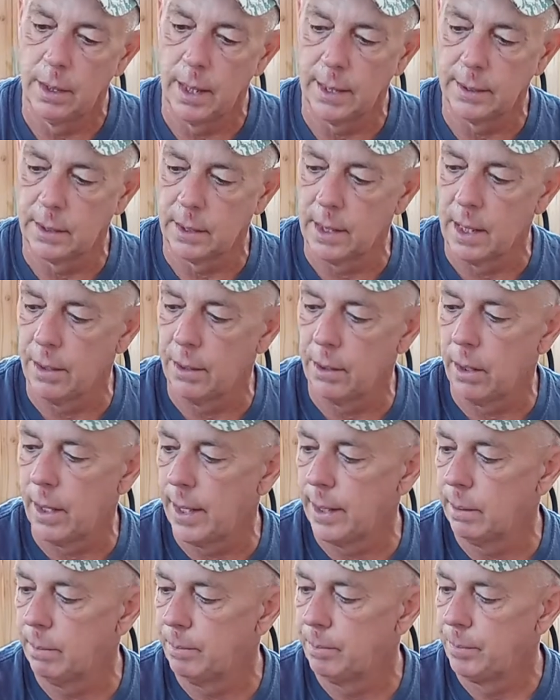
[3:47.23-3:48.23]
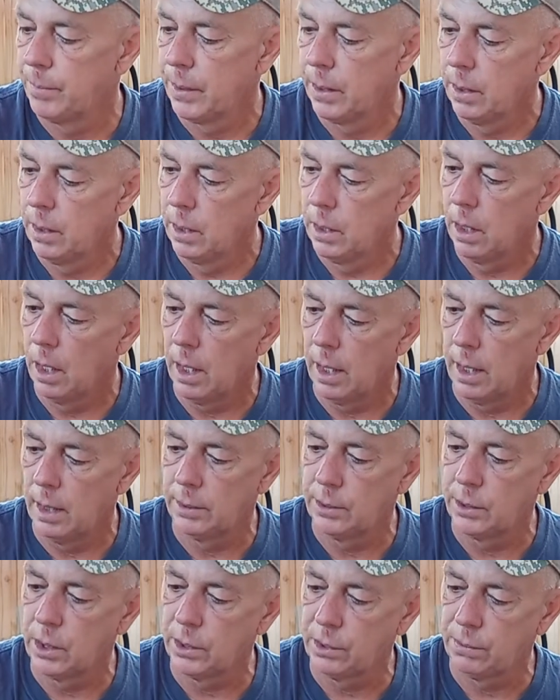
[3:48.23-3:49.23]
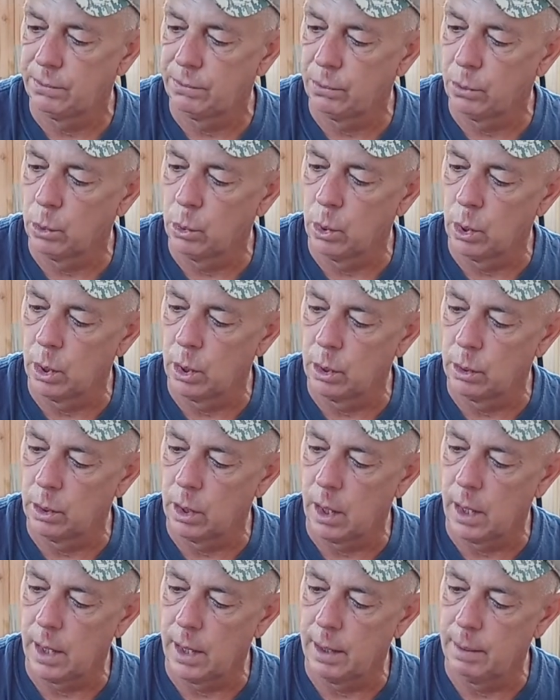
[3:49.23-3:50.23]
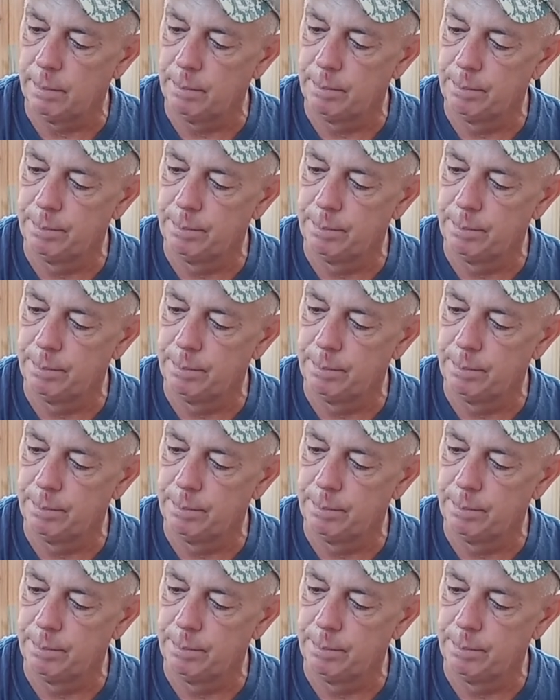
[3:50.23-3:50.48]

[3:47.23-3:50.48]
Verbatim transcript: That's another item. Uh, just for uh,